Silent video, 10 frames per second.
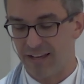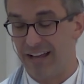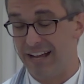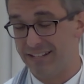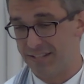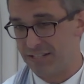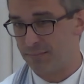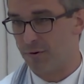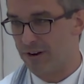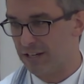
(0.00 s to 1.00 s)
As this
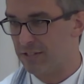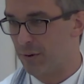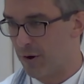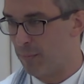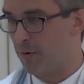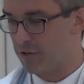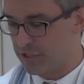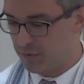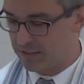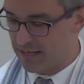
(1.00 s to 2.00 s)
morning's Torah
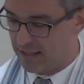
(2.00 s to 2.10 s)
portion will tell